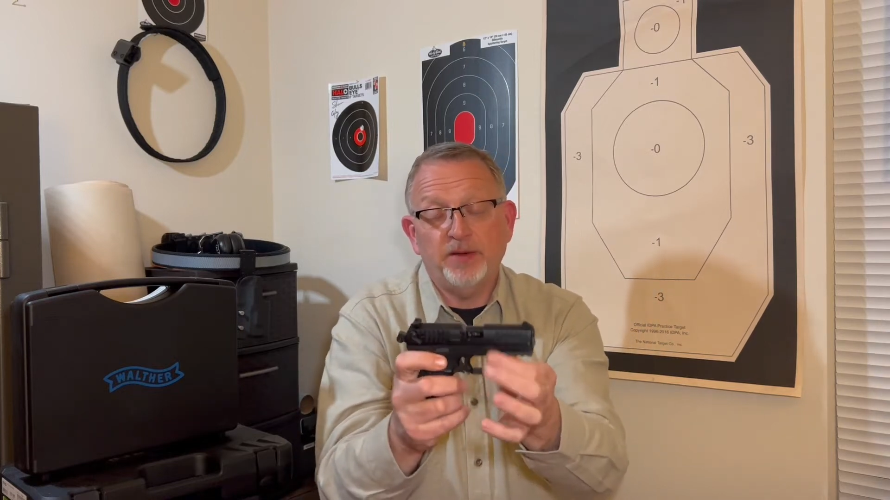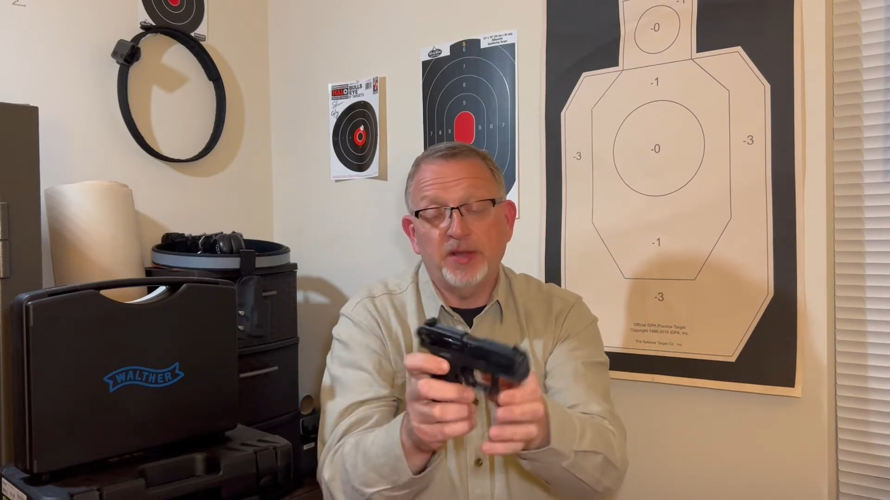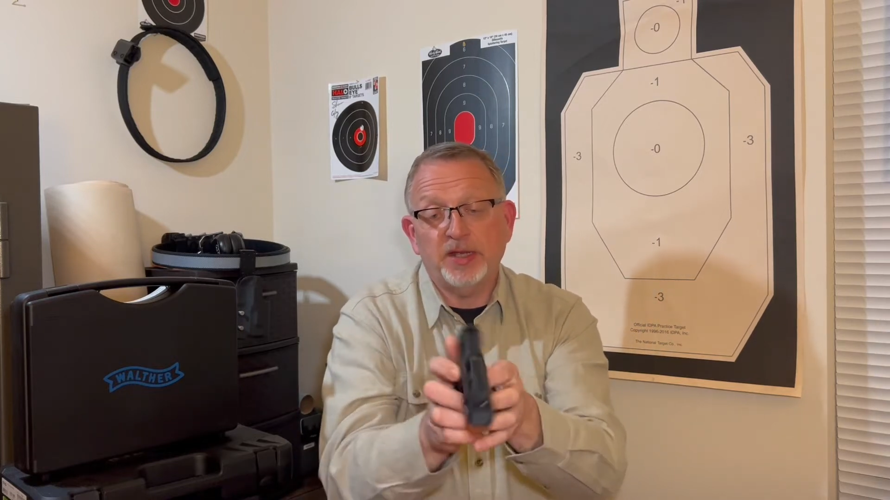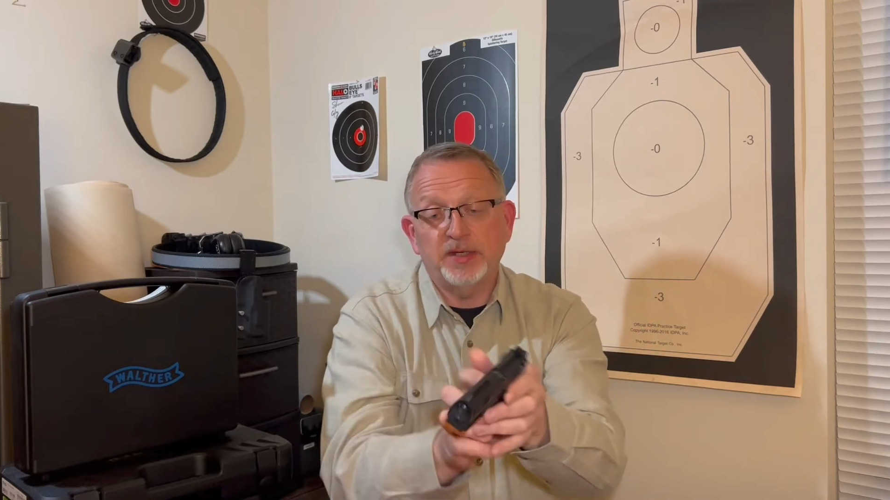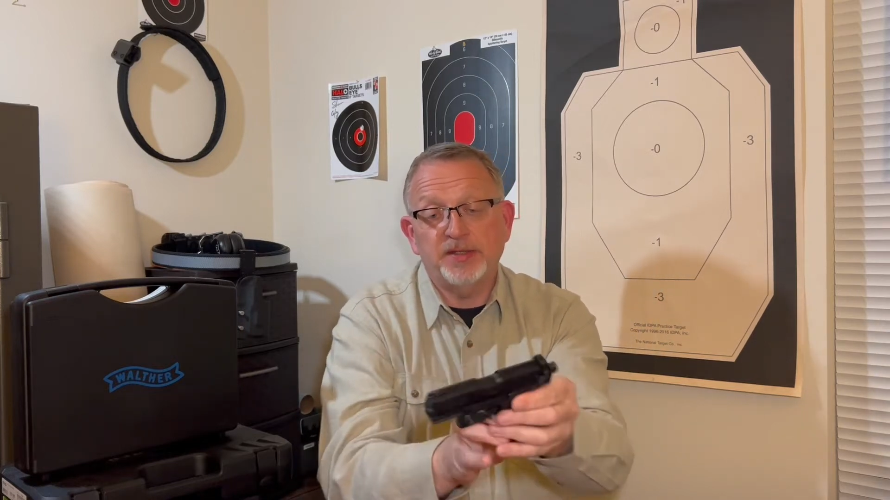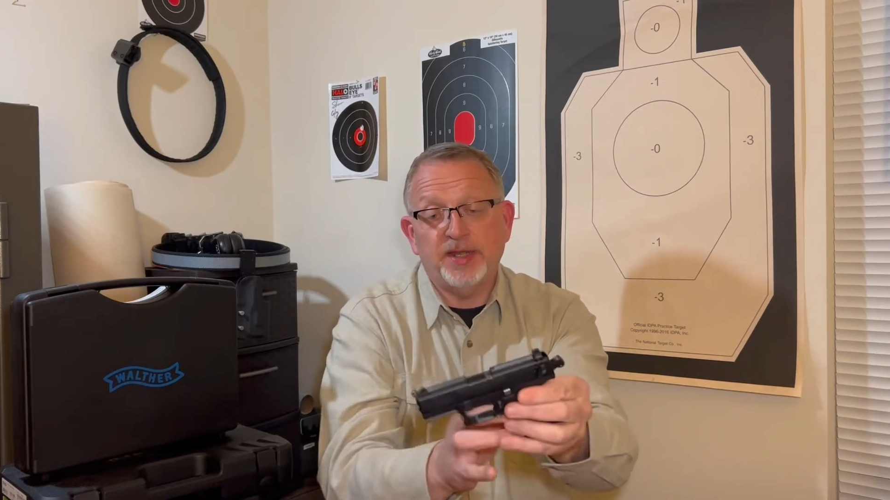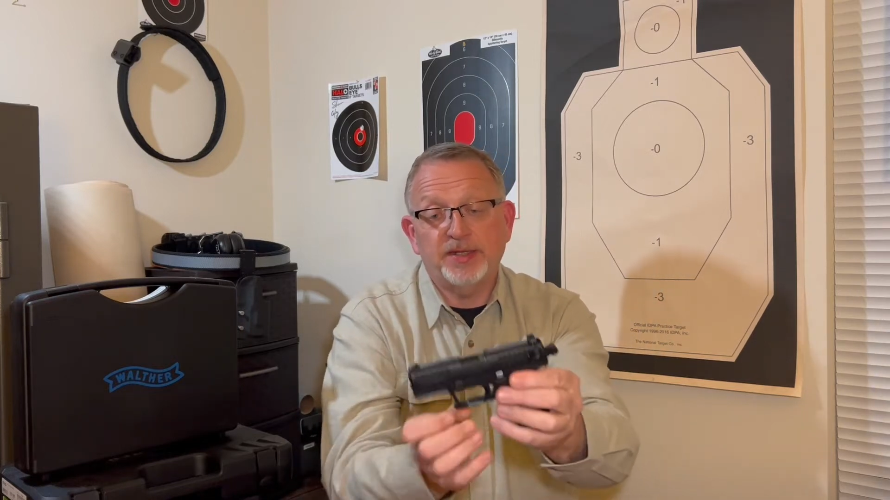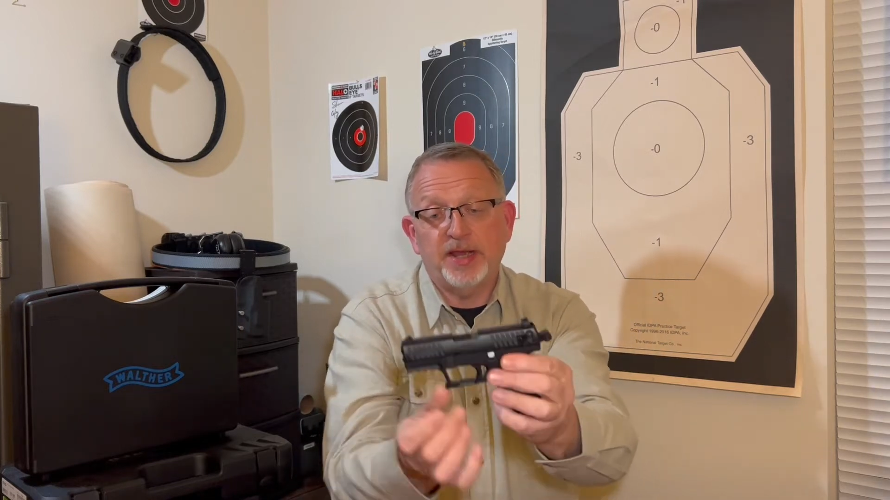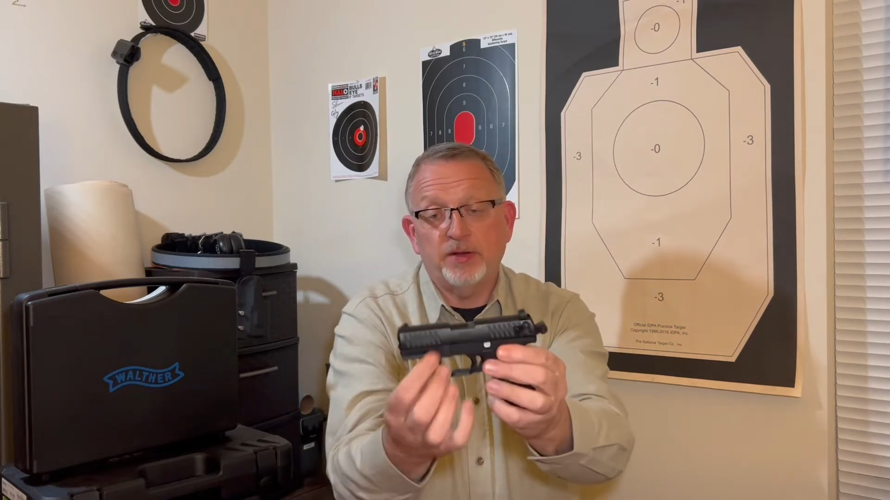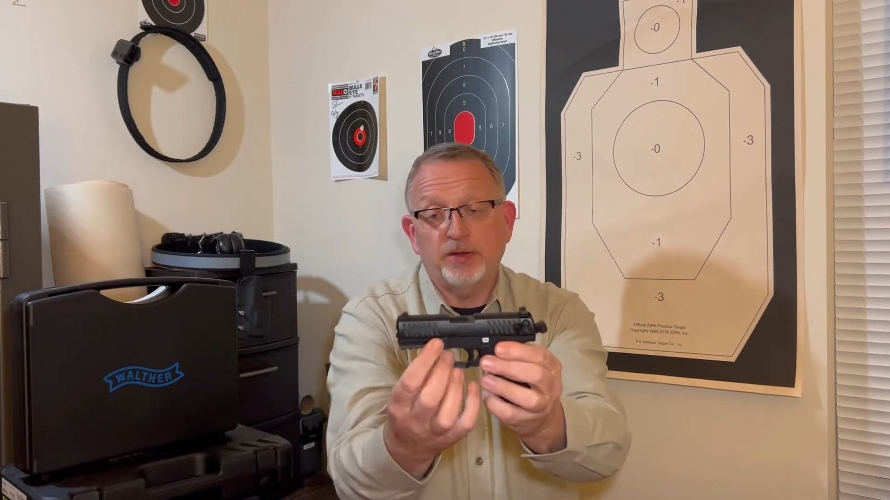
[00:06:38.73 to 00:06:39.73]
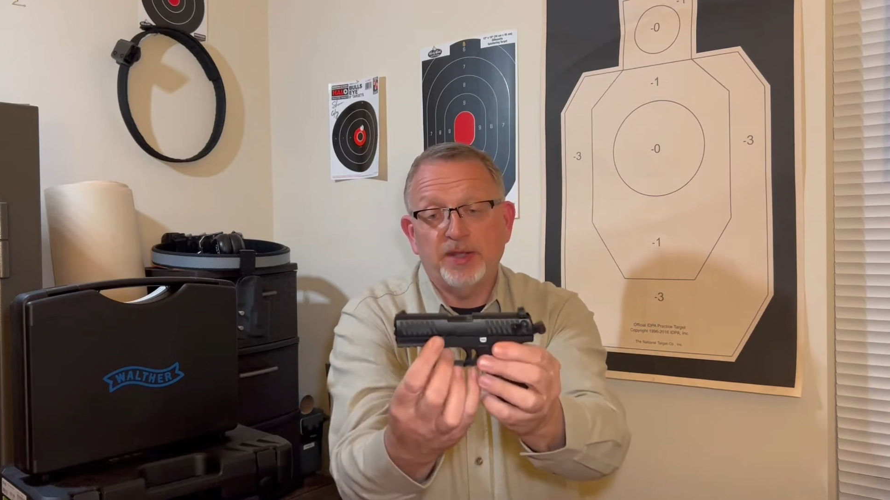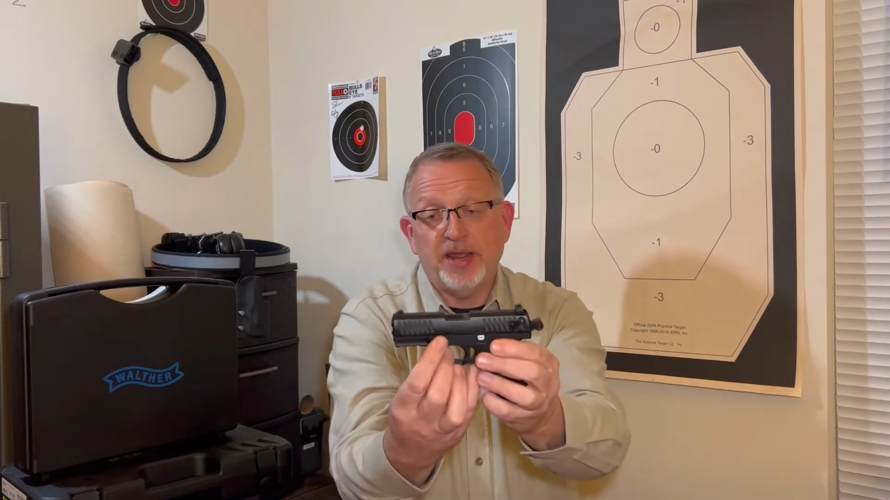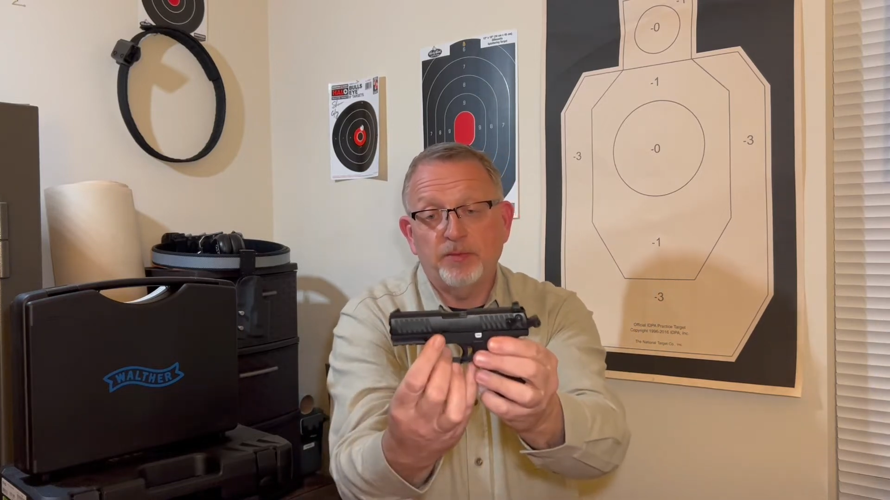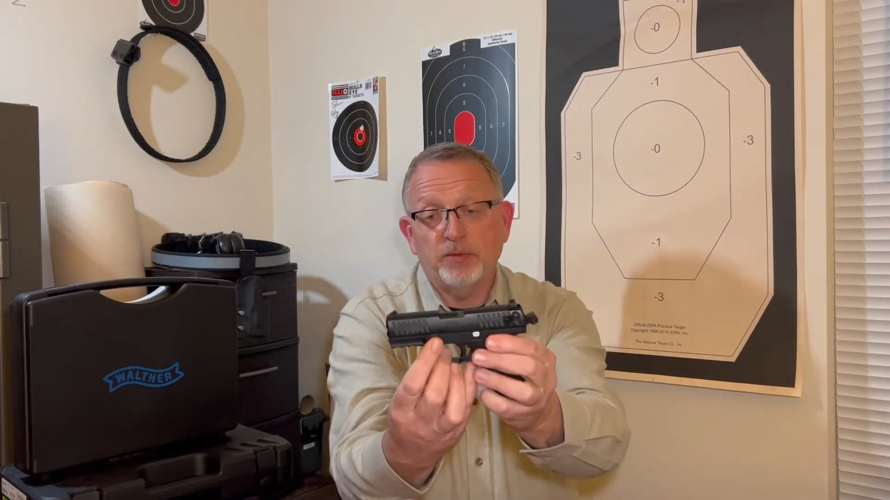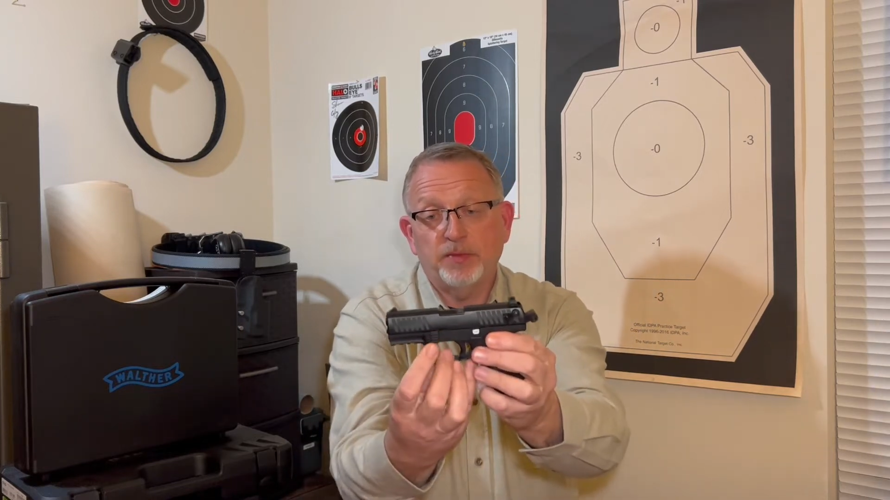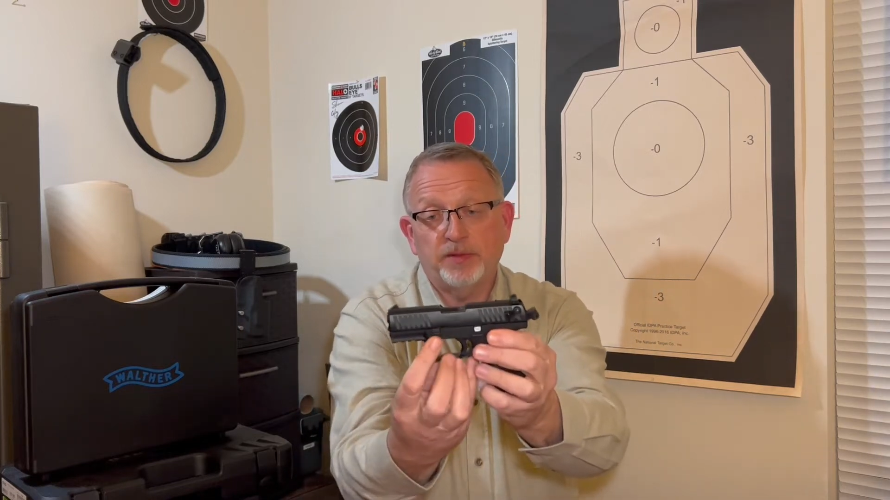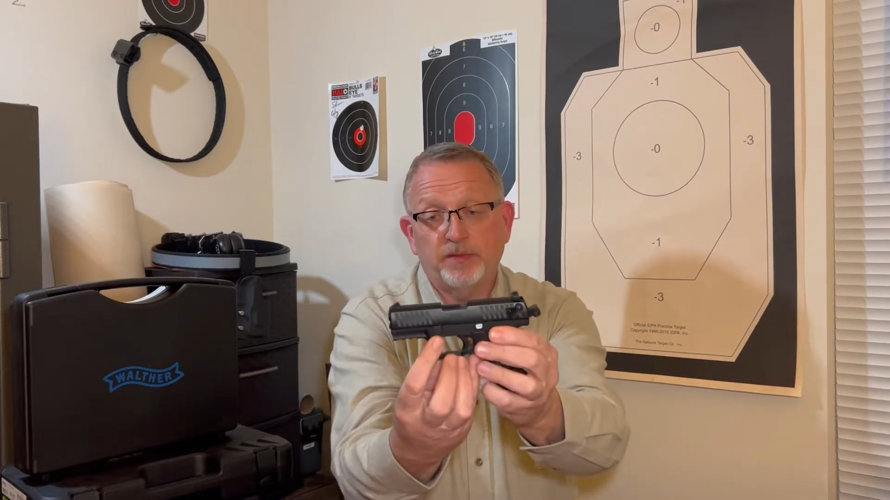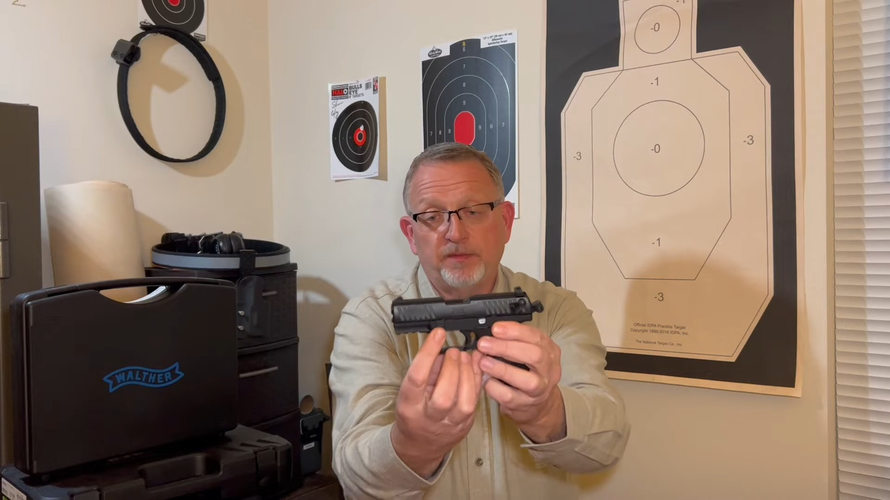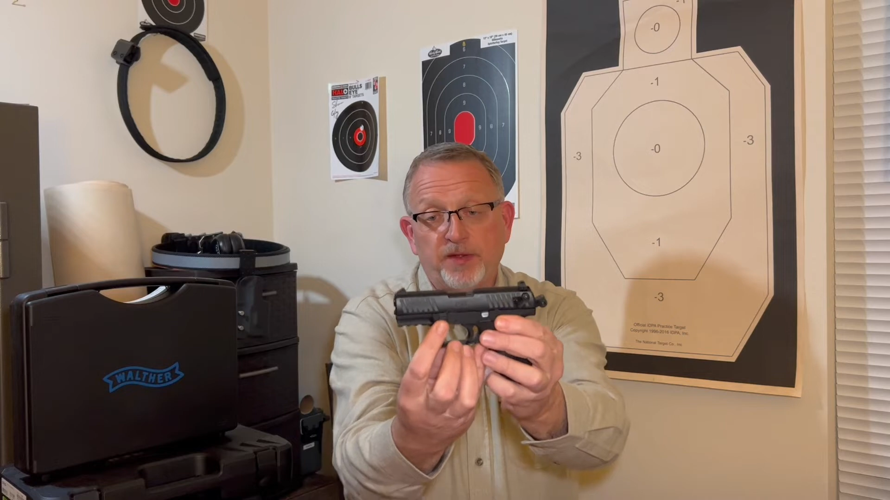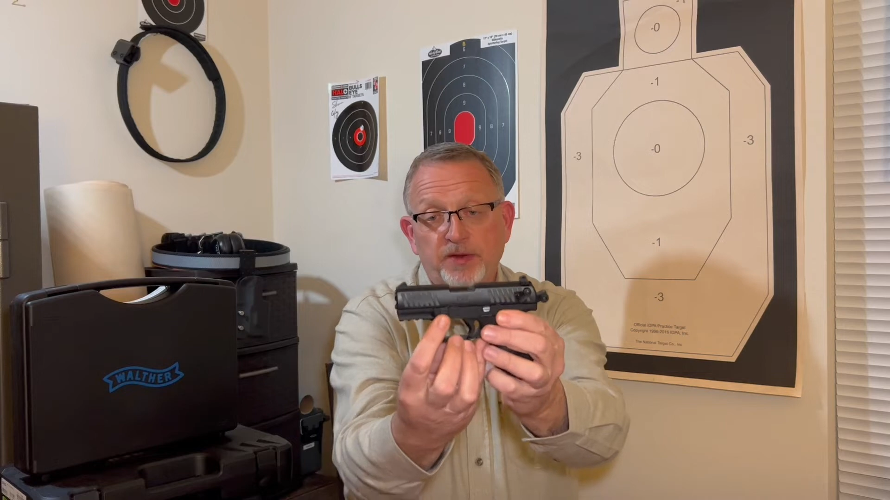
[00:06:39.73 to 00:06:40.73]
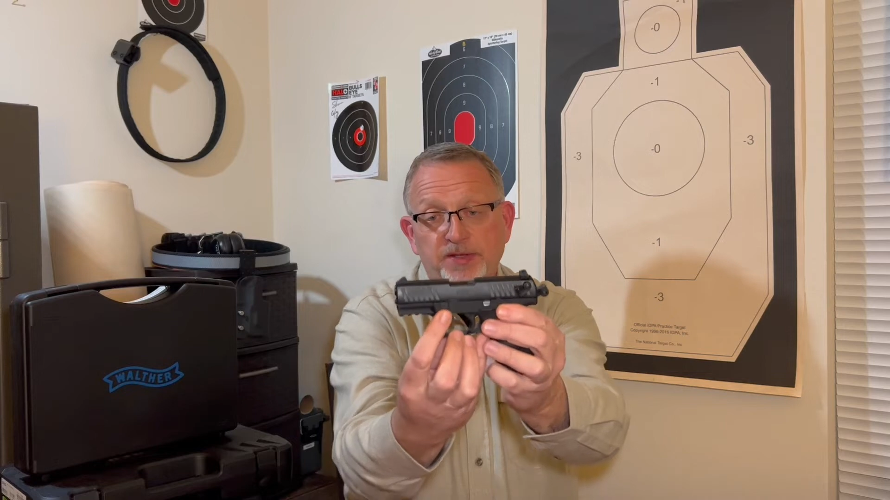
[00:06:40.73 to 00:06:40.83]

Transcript: I'm not going to take down on camera, but very